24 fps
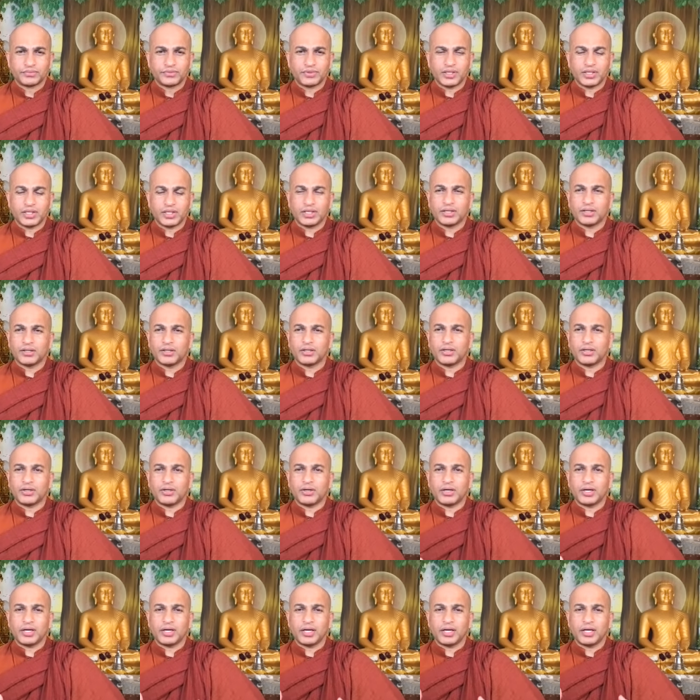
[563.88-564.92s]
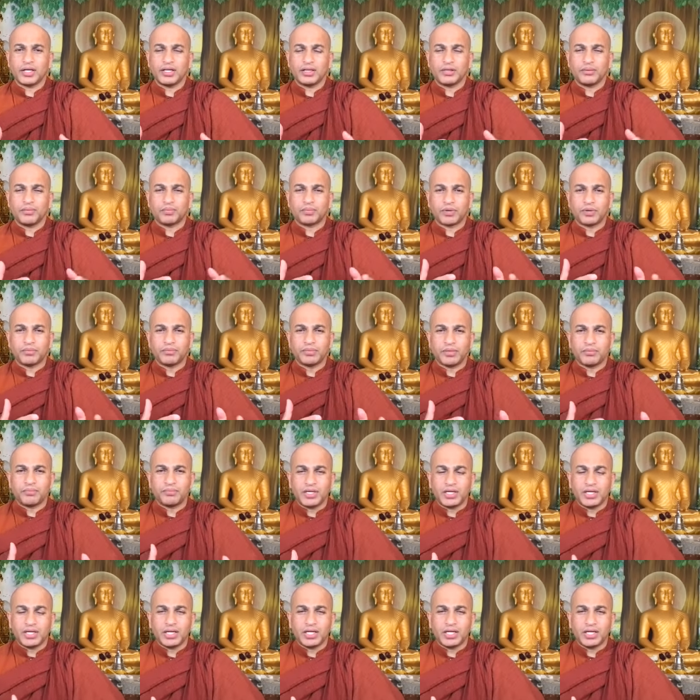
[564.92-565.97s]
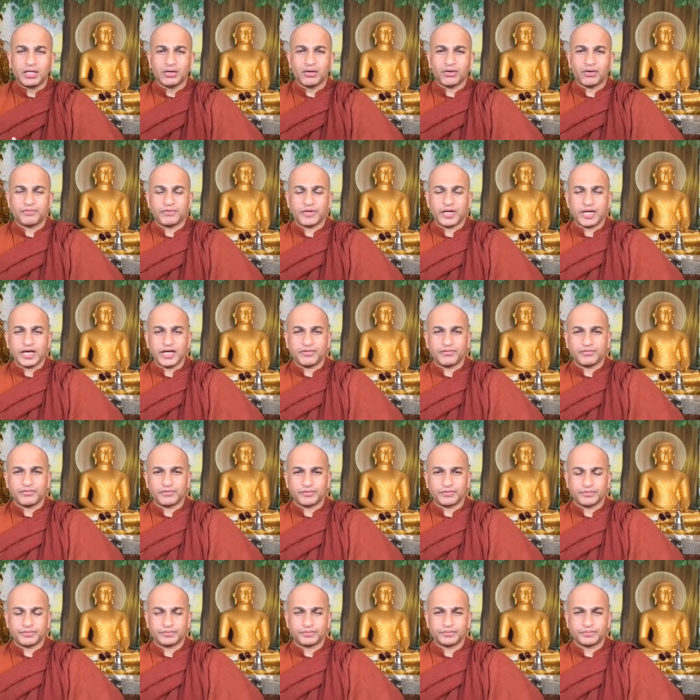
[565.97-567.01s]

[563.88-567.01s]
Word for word: Then the, in, from the beginning of life